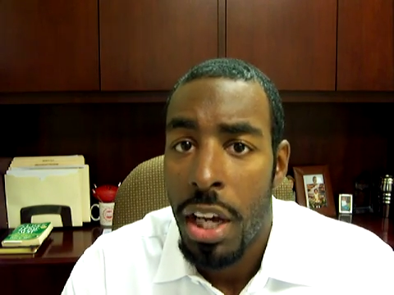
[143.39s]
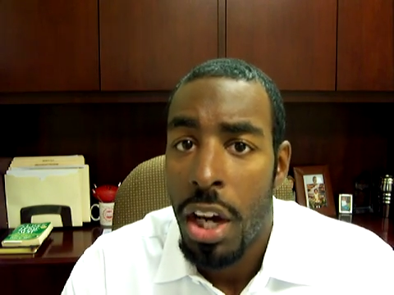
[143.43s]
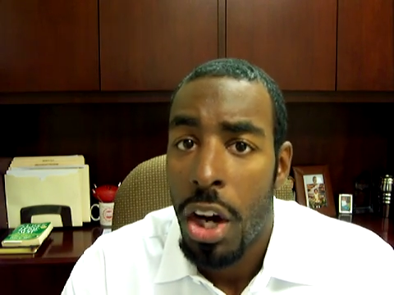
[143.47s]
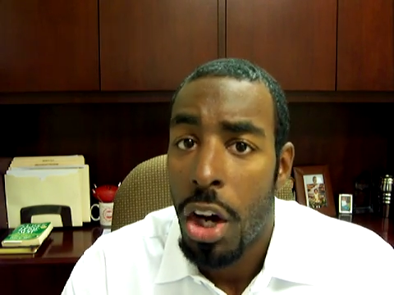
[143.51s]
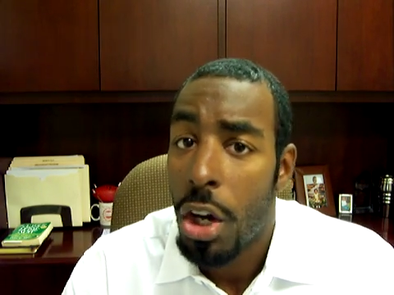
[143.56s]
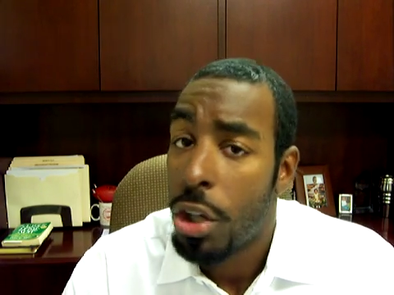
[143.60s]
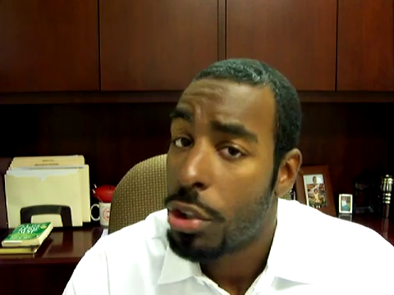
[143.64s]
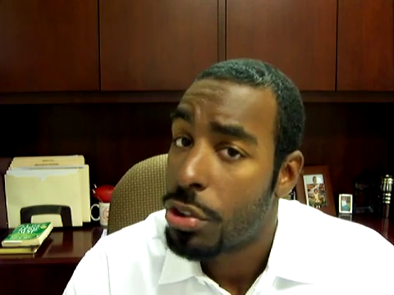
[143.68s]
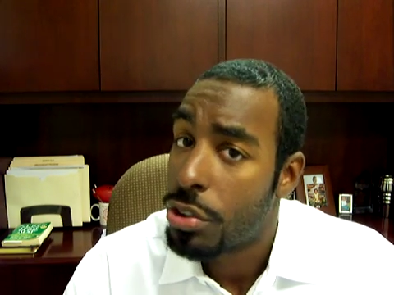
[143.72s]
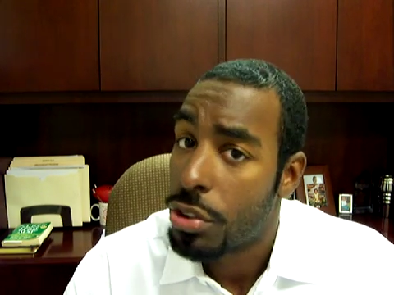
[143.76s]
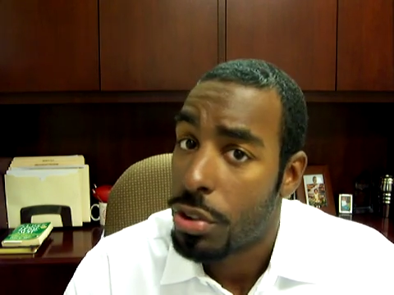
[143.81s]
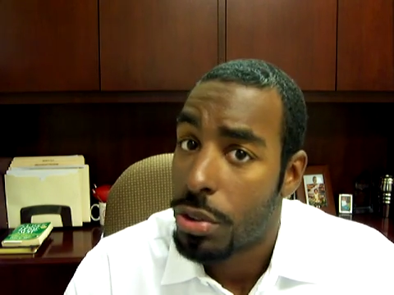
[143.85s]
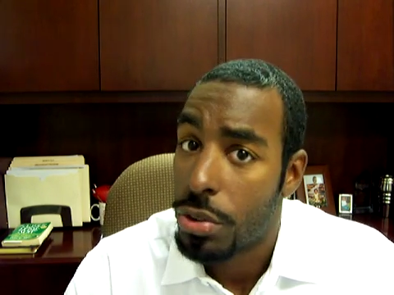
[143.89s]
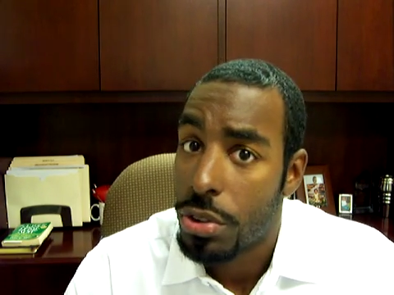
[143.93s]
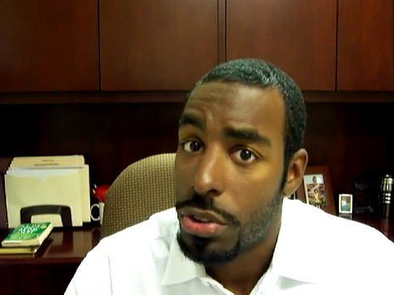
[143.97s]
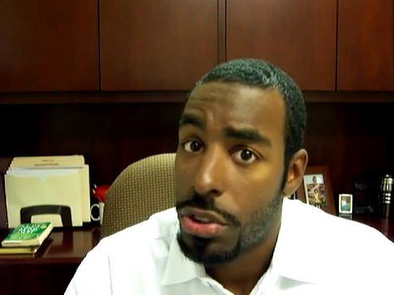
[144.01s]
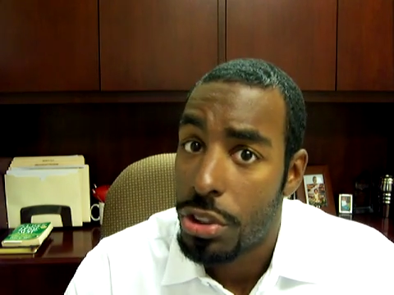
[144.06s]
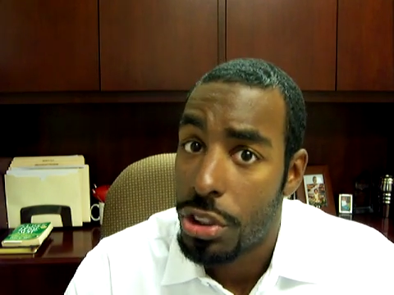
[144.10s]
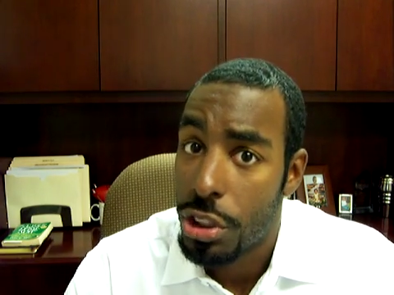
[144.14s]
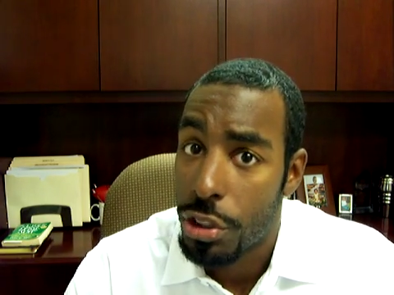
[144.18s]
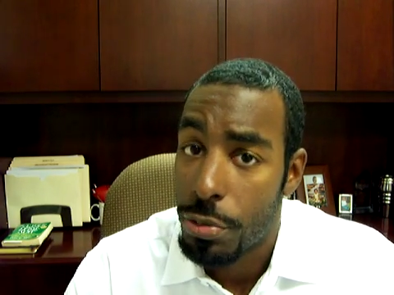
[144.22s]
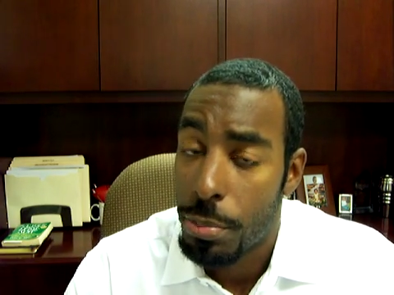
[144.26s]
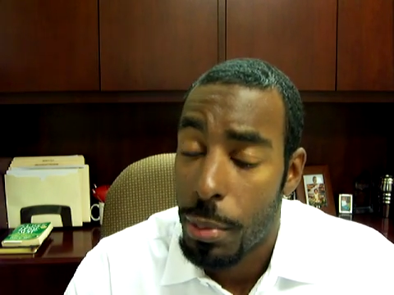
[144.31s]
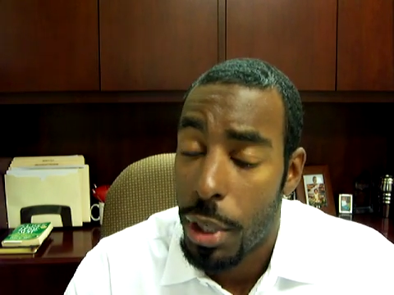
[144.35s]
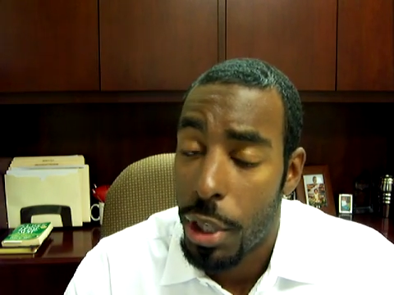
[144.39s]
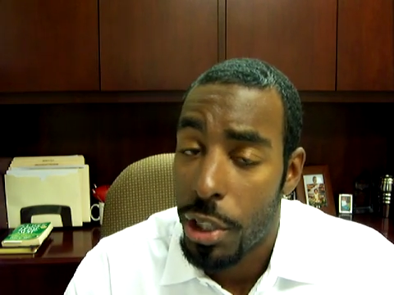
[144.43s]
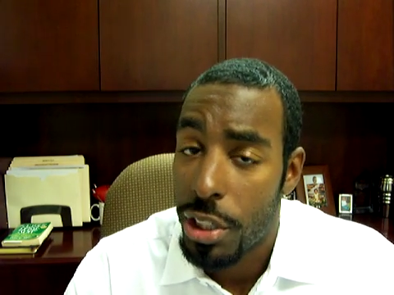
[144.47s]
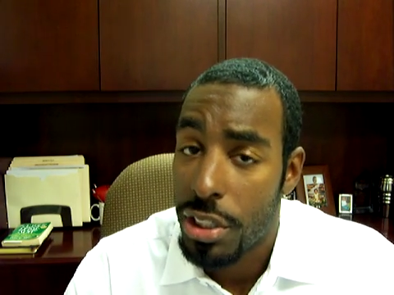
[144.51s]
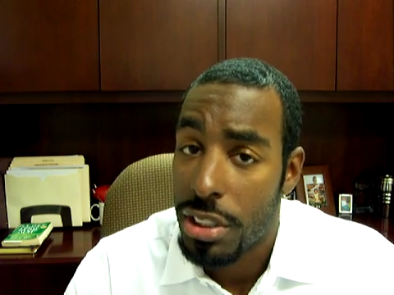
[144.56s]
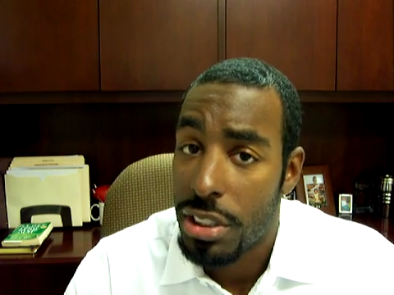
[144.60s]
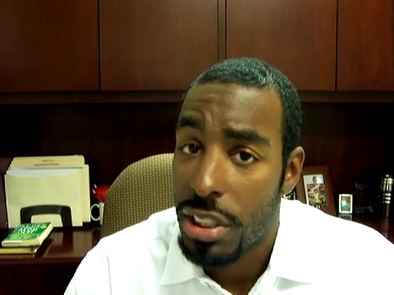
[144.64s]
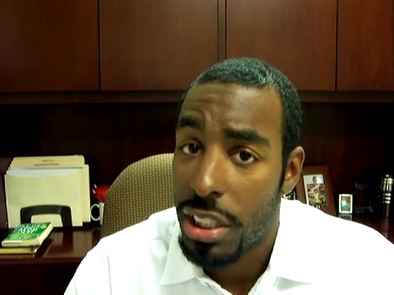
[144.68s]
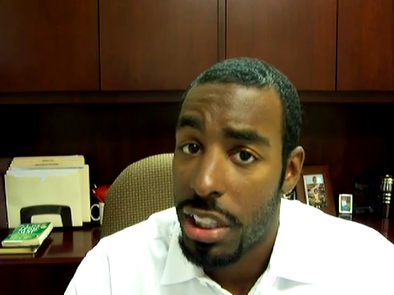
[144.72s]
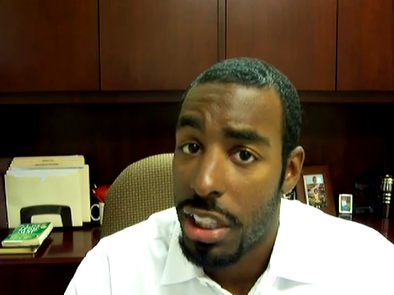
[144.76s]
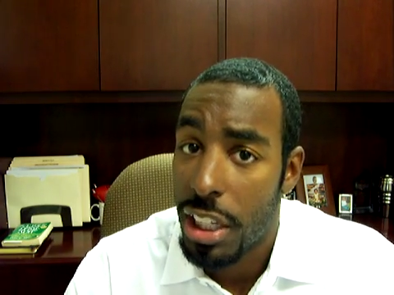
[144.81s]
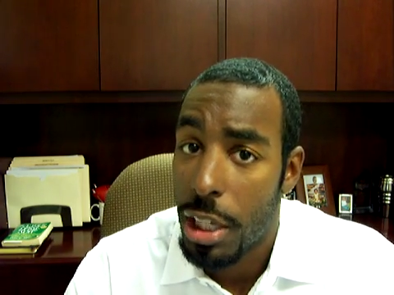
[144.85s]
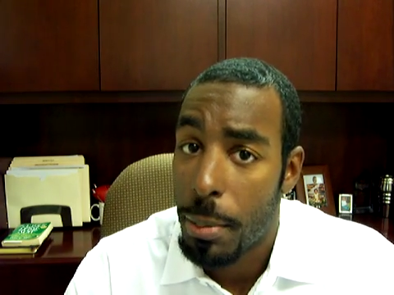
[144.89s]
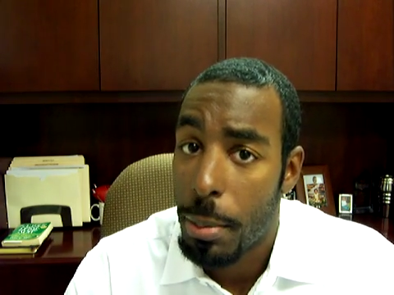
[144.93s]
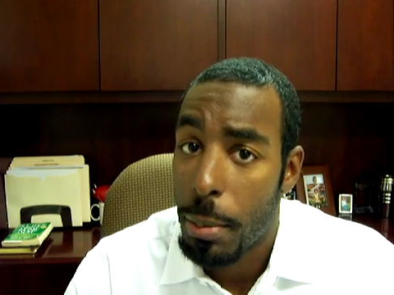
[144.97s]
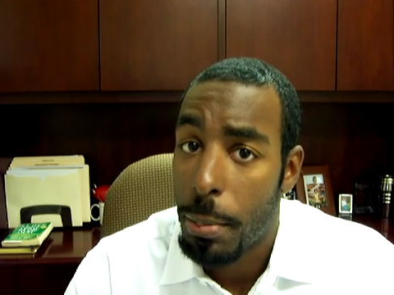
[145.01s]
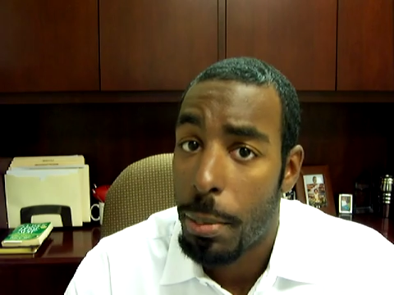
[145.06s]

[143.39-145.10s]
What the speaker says: Also, Just Married is looking at